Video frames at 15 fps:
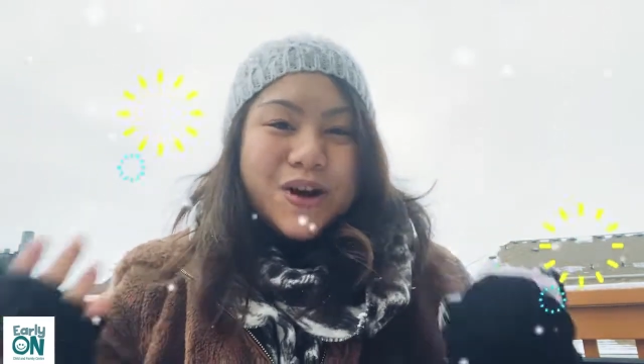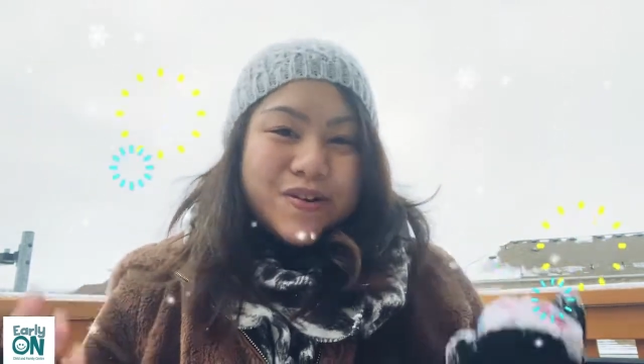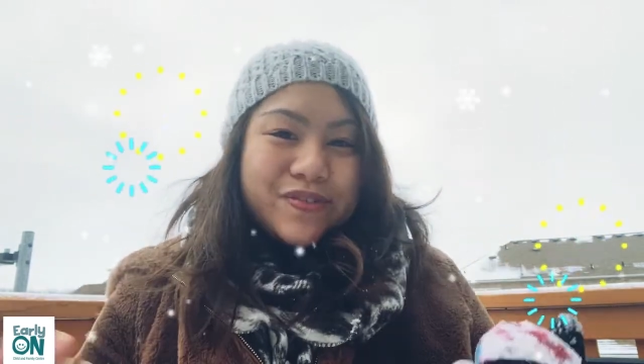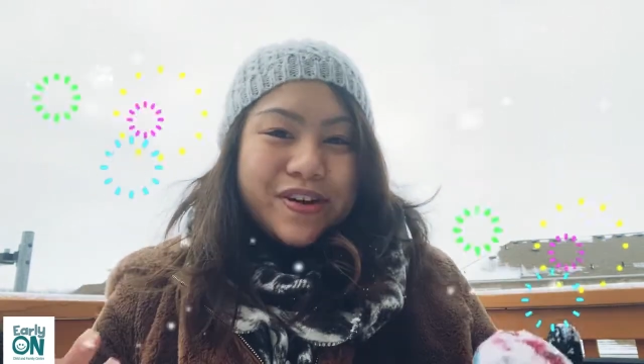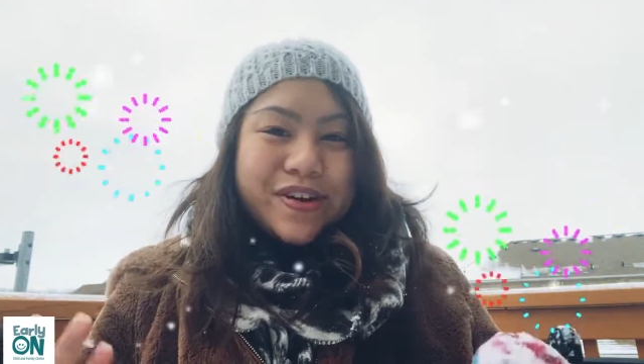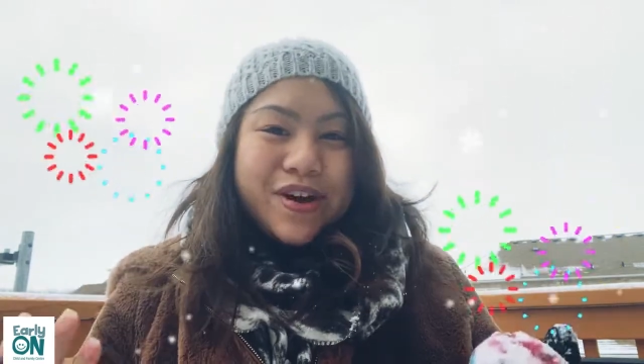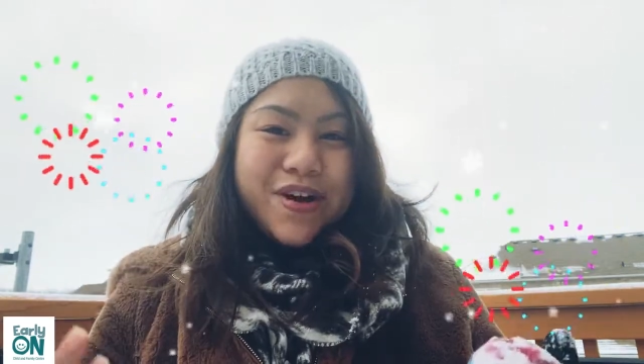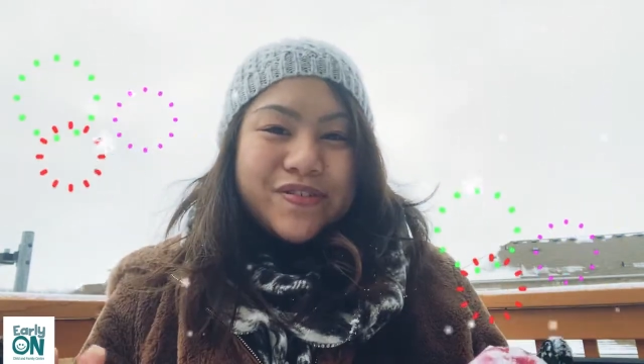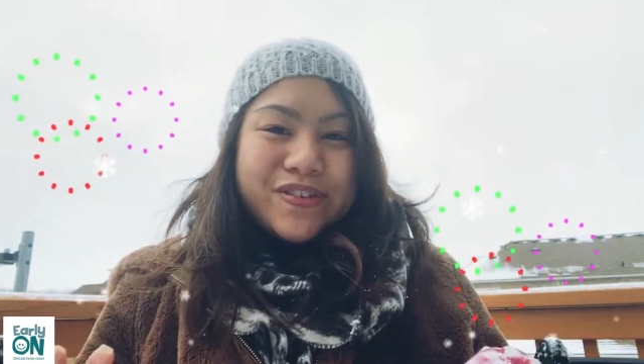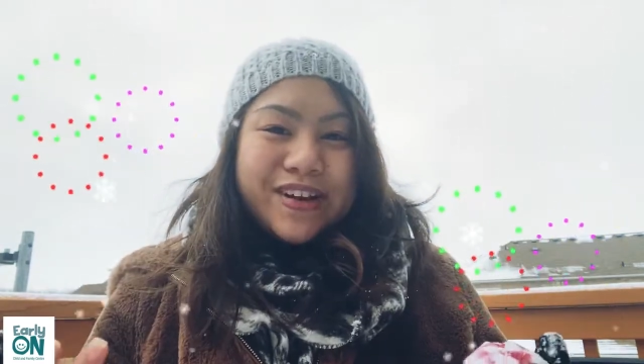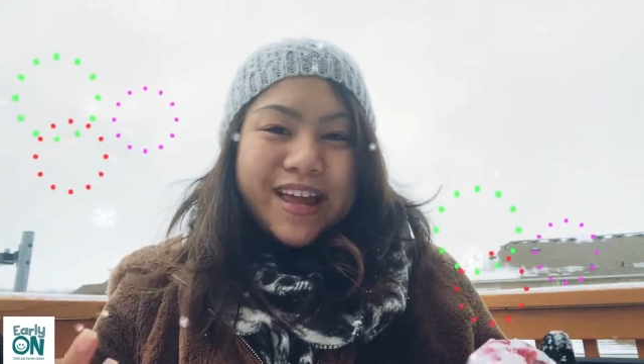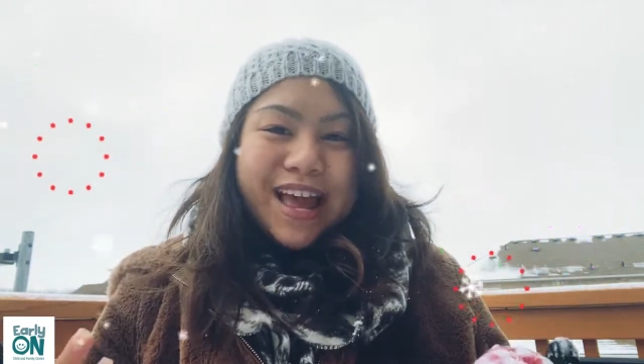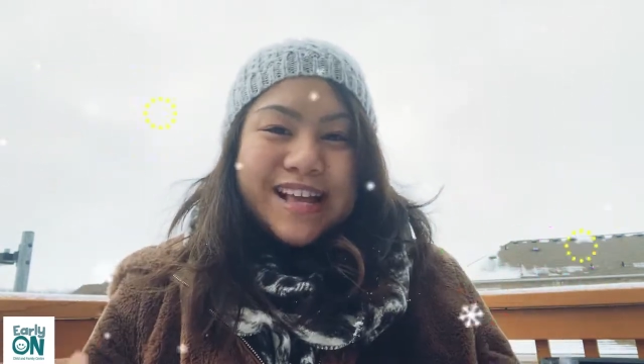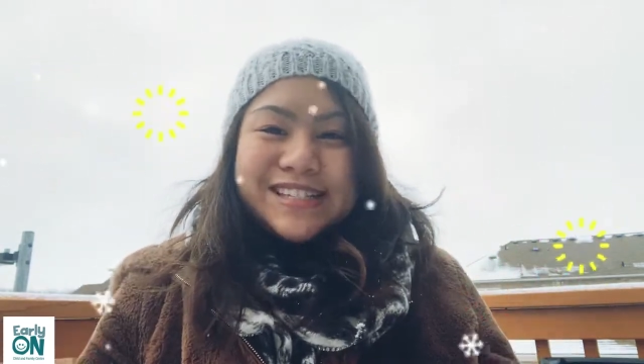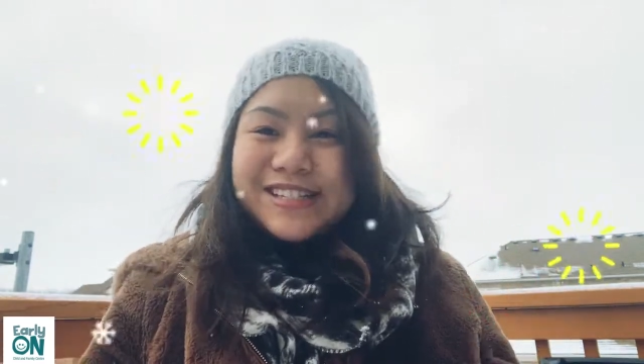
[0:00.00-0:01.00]
over and over
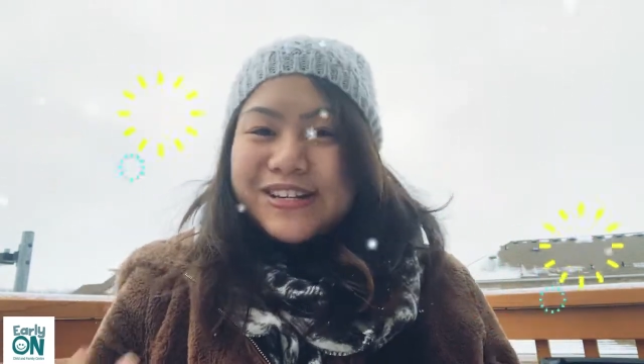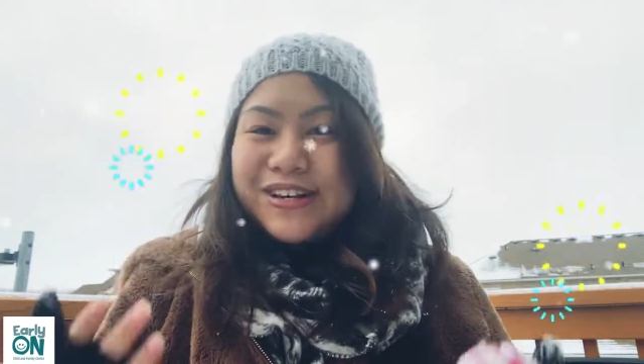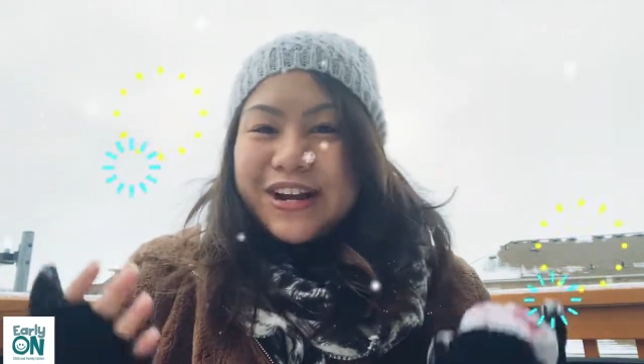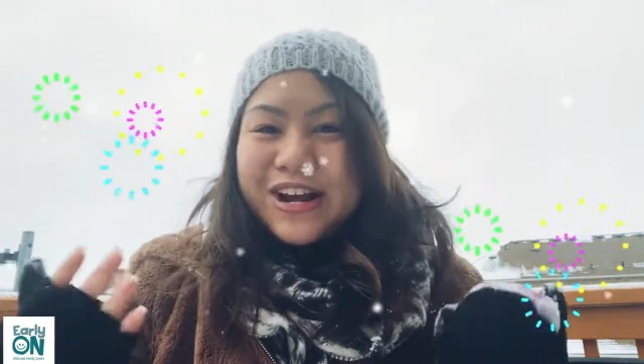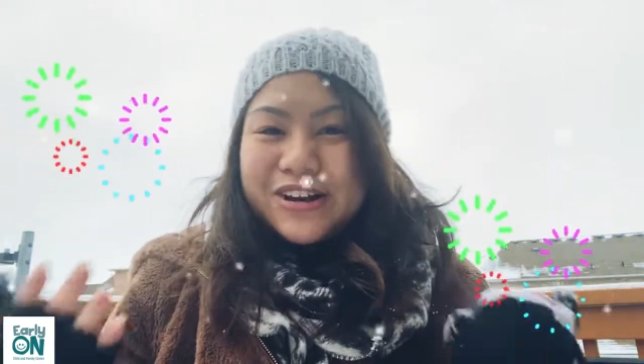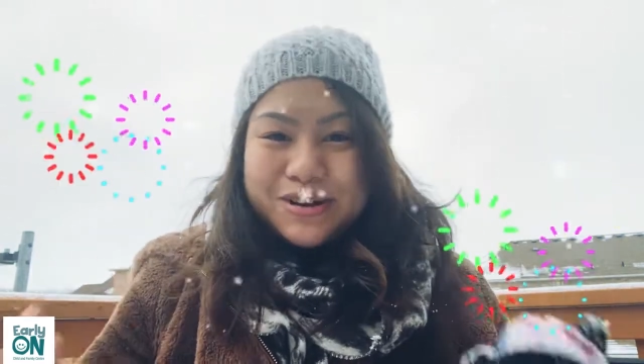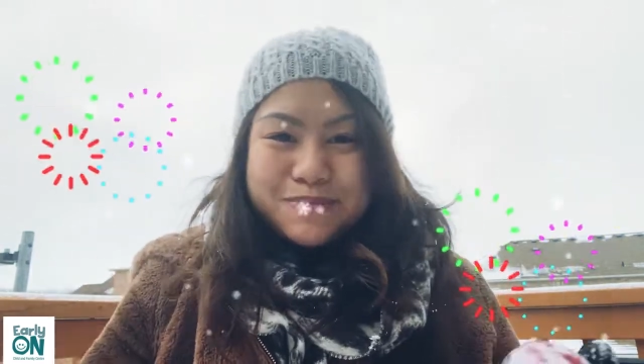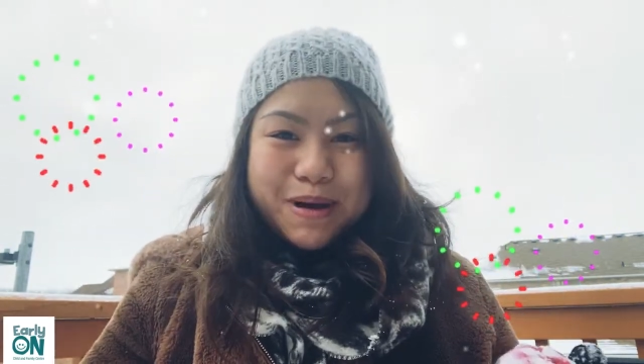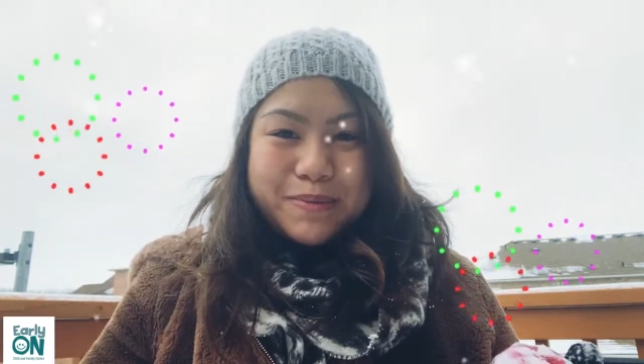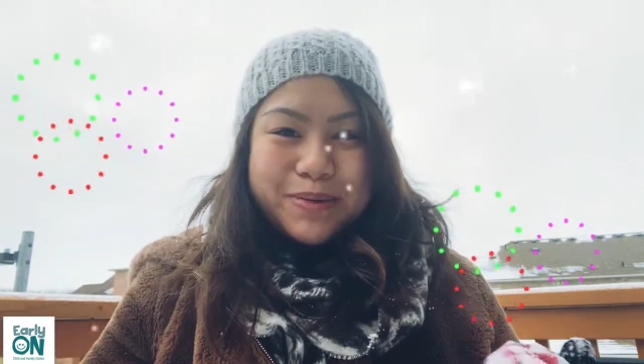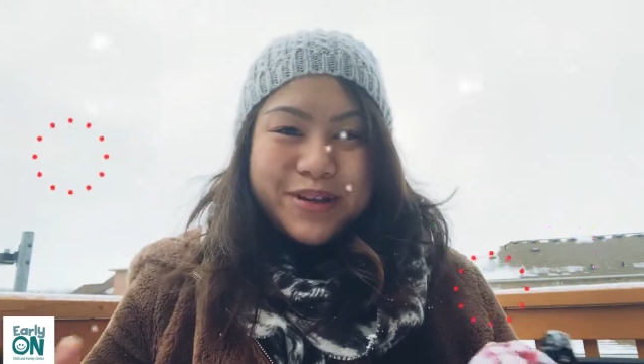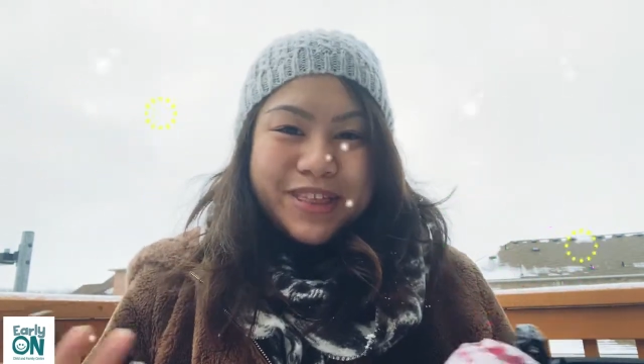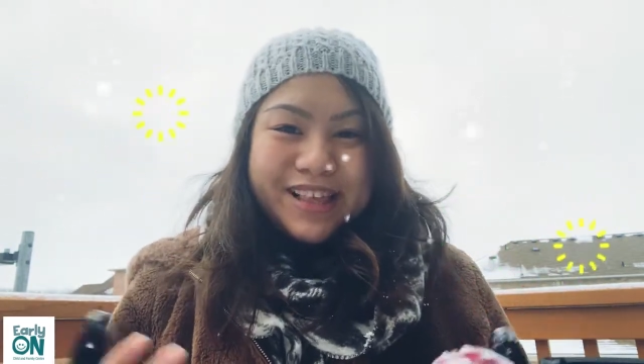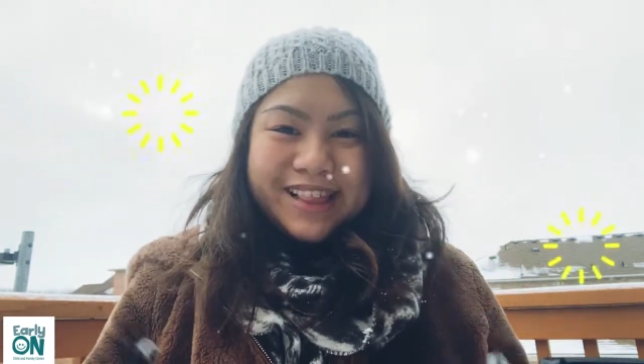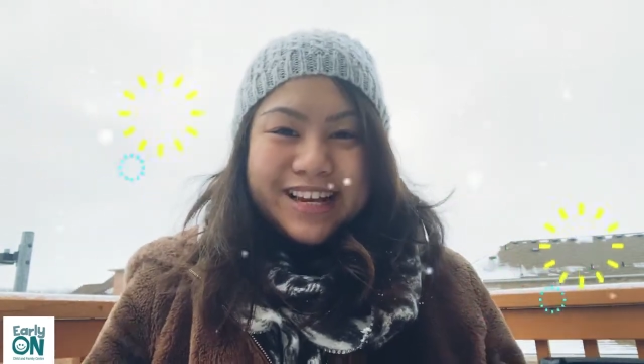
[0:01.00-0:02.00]
again so you can
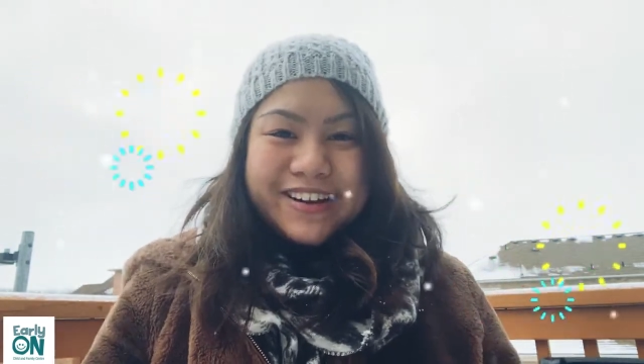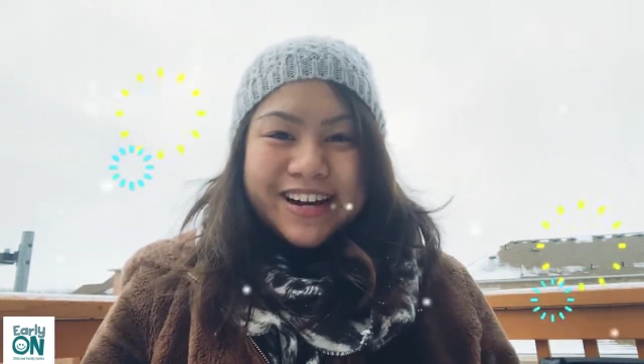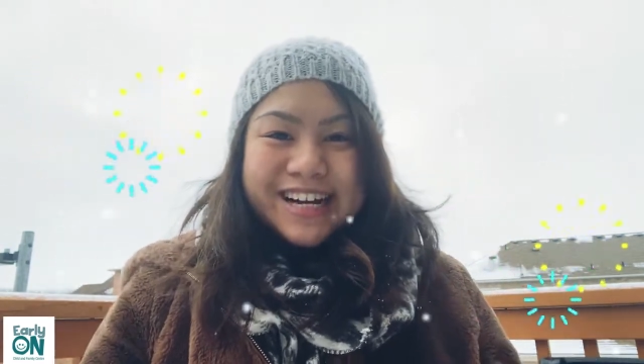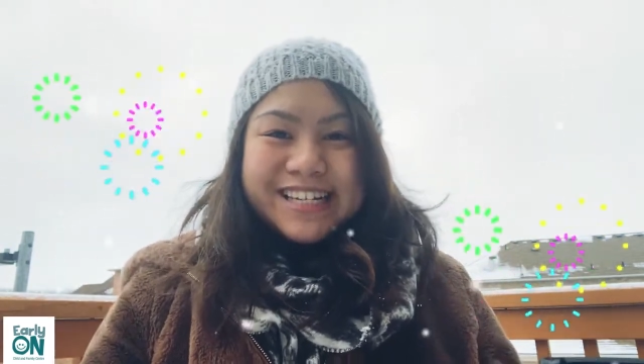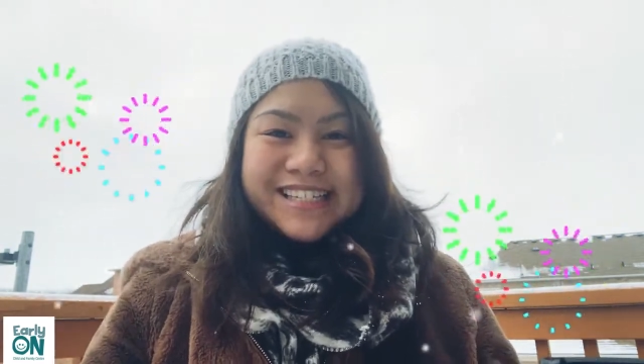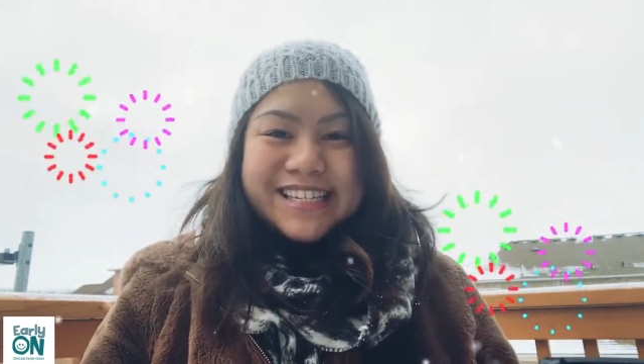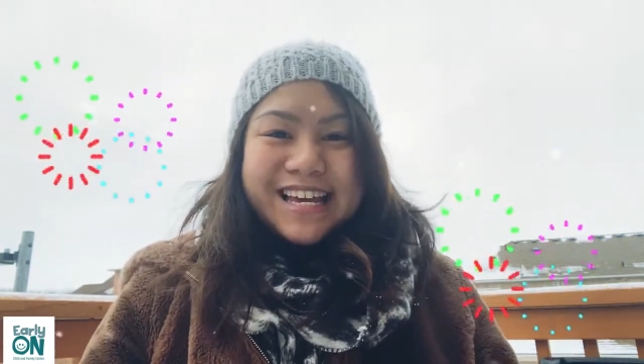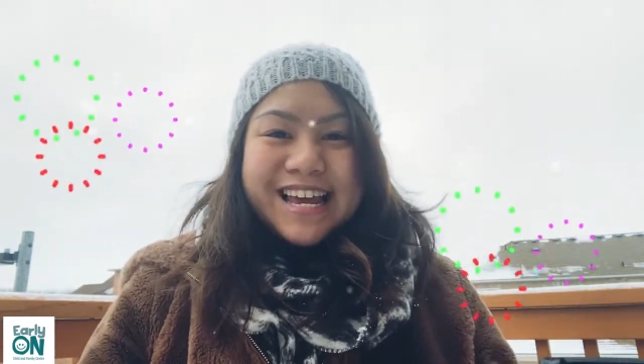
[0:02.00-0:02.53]
remember the lyrics.